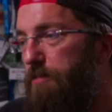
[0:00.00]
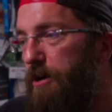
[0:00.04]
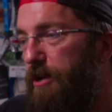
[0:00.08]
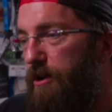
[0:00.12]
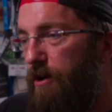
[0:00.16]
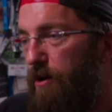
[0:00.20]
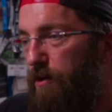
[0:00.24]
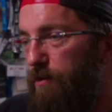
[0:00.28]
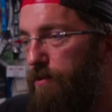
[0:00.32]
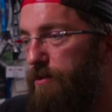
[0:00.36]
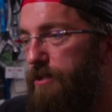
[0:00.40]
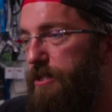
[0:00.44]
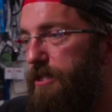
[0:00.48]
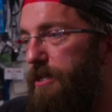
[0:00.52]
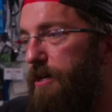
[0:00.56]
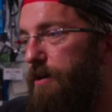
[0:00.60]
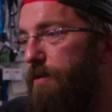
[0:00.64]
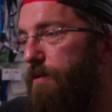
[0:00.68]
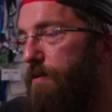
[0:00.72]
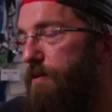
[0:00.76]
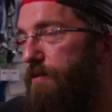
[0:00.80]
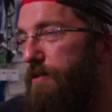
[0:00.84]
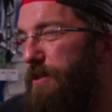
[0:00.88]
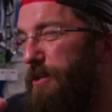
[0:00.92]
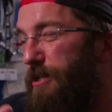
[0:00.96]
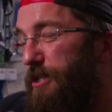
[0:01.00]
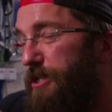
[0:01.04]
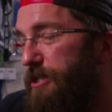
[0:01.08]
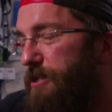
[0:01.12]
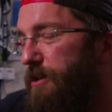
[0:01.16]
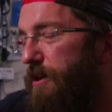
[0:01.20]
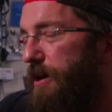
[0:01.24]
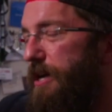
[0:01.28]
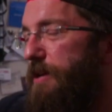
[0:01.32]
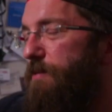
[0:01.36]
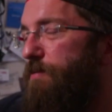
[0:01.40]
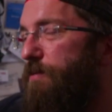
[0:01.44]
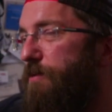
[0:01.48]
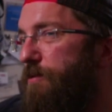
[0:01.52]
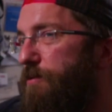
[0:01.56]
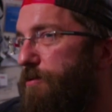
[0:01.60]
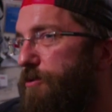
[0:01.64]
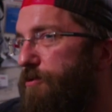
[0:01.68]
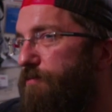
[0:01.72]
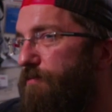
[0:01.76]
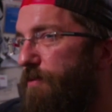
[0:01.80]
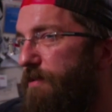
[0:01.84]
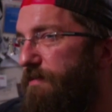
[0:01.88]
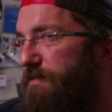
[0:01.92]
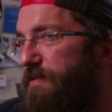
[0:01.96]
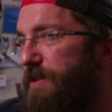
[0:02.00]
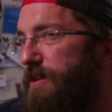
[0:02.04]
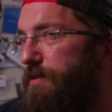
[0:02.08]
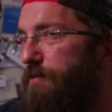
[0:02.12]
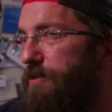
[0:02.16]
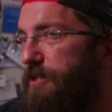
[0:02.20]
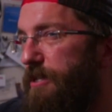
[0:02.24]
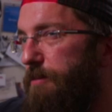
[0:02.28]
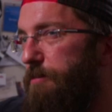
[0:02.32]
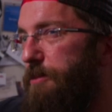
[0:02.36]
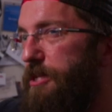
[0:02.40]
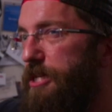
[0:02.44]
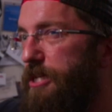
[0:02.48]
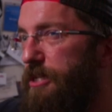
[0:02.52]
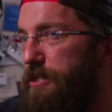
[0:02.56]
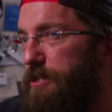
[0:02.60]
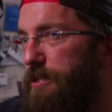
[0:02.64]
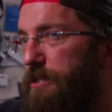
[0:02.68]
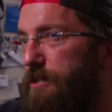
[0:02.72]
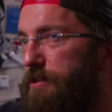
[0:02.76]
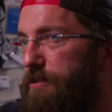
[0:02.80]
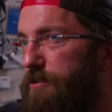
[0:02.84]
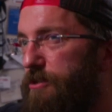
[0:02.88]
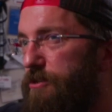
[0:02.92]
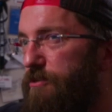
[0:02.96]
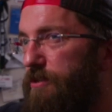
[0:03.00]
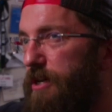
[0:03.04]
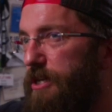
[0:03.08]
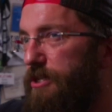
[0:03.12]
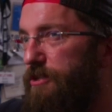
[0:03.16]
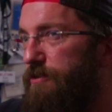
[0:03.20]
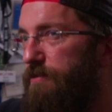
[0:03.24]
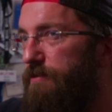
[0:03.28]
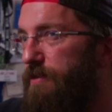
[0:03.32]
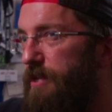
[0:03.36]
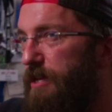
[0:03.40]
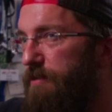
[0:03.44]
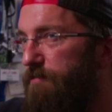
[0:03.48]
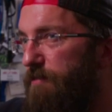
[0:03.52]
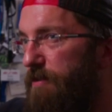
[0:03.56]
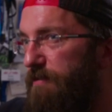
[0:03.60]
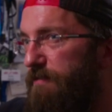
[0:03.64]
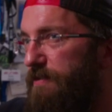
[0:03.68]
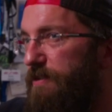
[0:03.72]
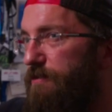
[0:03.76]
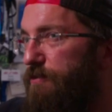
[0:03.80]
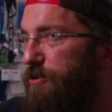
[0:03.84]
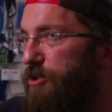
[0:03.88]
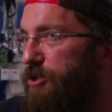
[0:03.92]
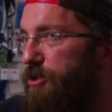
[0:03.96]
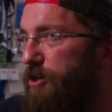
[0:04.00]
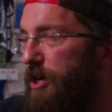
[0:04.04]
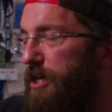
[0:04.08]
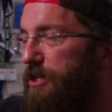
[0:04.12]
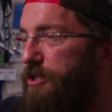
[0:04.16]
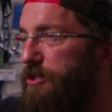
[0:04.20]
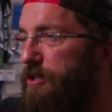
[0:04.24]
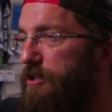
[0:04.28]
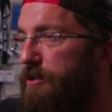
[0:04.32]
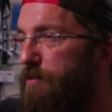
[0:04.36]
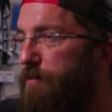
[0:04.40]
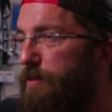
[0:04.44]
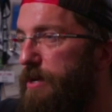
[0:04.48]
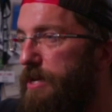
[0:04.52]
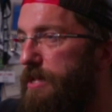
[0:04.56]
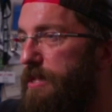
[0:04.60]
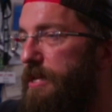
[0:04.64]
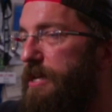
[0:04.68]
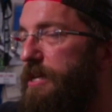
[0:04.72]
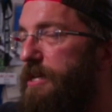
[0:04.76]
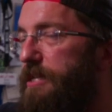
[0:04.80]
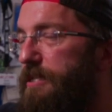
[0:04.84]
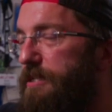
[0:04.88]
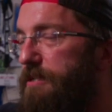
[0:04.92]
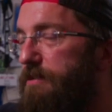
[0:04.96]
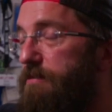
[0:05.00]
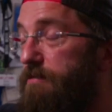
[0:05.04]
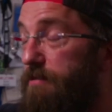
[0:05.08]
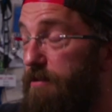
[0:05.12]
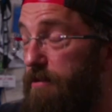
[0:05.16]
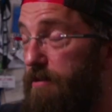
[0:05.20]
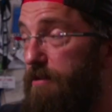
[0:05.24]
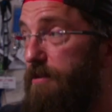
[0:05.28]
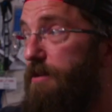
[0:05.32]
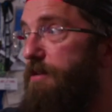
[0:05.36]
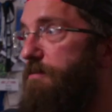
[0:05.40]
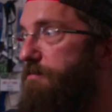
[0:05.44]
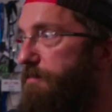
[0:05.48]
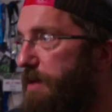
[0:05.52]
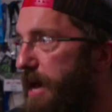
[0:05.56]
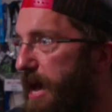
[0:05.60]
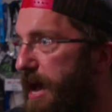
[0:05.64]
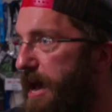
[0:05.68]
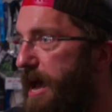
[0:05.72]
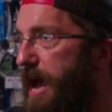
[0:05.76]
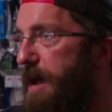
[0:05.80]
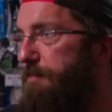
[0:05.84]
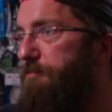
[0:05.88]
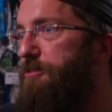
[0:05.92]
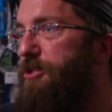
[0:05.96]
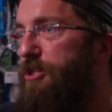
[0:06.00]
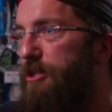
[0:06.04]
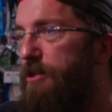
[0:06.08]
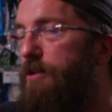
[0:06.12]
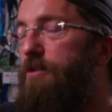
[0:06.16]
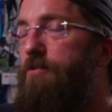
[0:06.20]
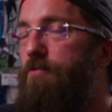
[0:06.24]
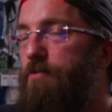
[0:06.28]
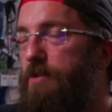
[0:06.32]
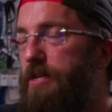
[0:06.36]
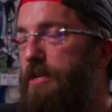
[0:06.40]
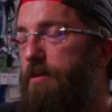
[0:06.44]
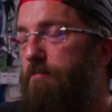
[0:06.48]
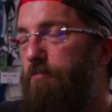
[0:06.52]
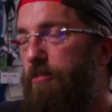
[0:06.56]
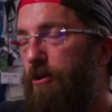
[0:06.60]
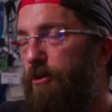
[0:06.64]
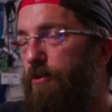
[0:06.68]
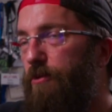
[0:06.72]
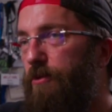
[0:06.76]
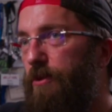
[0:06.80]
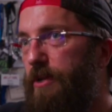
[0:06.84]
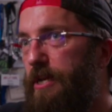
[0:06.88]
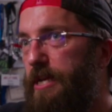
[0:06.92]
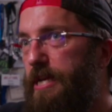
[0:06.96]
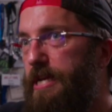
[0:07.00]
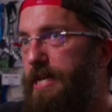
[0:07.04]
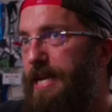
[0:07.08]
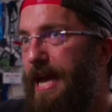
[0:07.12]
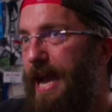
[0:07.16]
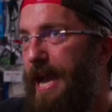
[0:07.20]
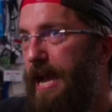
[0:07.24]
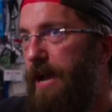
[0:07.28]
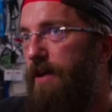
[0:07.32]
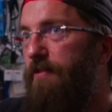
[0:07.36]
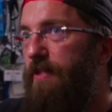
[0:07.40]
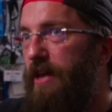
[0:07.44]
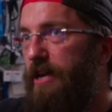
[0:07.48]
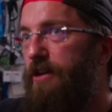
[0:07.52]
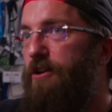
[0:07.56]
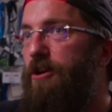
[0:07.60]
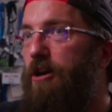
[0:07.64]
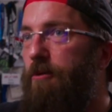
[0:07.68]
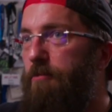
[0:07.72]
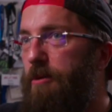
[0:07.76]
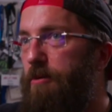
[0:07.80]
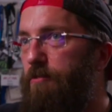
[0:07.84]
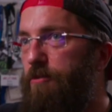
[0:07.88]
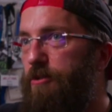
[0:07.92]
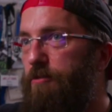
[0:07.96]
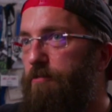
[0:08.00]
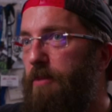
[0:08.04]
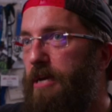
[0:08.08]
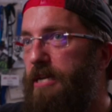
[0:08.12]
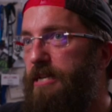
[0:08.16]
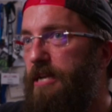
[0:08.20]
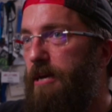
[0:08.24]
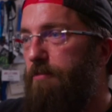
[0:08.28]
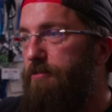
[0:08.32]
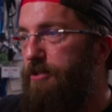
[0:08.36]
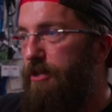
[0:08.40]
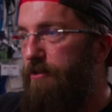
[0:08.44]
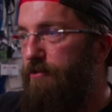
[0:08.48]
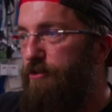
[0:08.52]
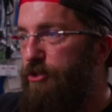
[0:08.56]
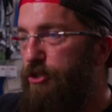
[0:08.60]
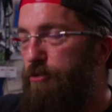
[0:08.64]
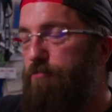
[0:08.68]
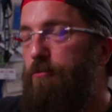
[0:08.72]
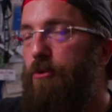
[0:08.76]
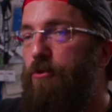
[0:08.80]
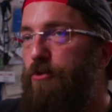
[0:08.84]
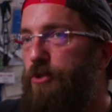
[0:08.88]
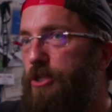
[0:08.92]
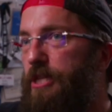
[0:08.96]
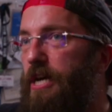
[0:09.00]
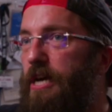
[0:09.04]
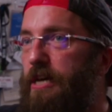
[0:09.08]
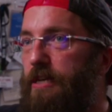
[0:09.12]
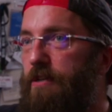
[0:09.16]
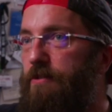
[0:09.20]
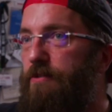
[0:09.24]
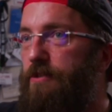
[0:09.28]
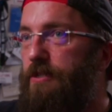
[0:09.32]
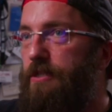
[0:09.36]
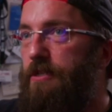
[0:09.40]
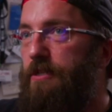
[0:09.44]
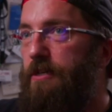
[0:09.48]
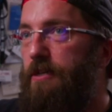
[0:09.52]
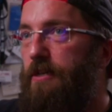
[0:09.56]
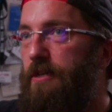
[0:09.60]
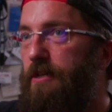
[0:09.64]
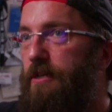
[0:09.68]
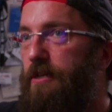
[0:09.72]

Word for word: but also the sidewalls reveal some of the internal structure, and they reveal structure that we think is absolutely important in how that comet was made up. So the small scales,